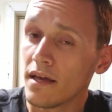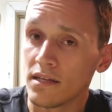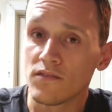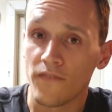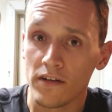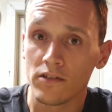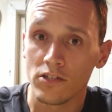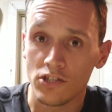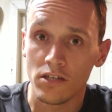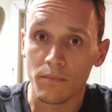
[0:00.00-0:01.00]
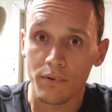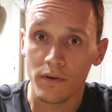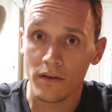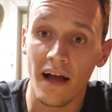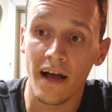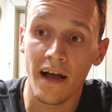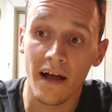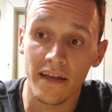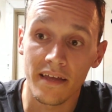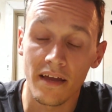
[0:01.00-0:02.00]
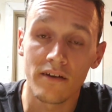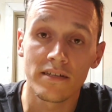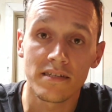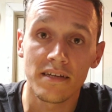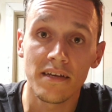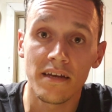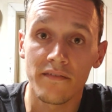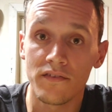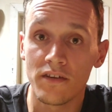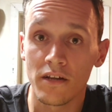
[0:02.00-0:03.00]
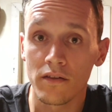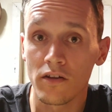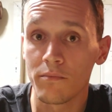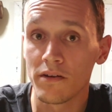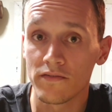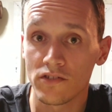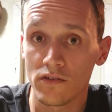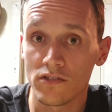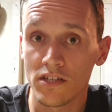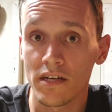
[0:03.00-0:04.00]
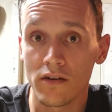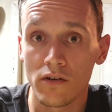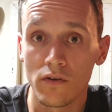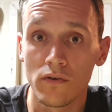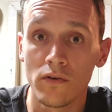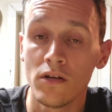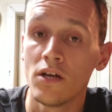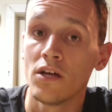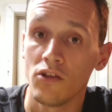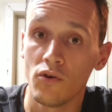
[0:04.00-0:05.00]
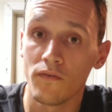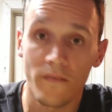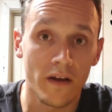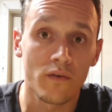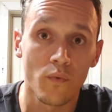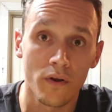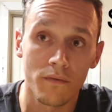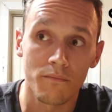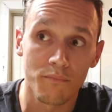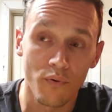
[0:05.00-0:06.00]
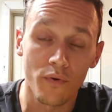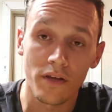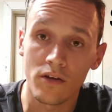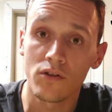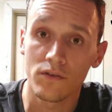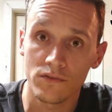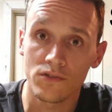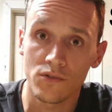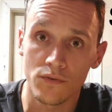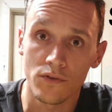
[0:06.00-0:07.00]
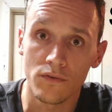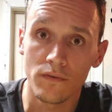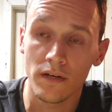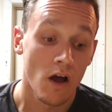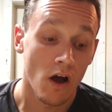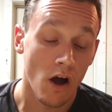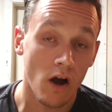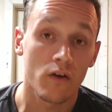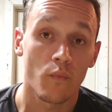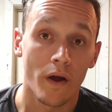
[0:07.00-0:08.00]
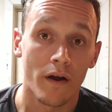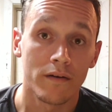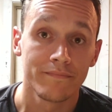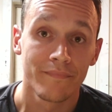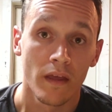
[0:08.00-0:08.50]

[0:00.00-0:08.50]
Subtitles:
it's fairly cheap. I guarantee if you did a little bit of searching on Google, you'll find one pretty close to you. Hardware.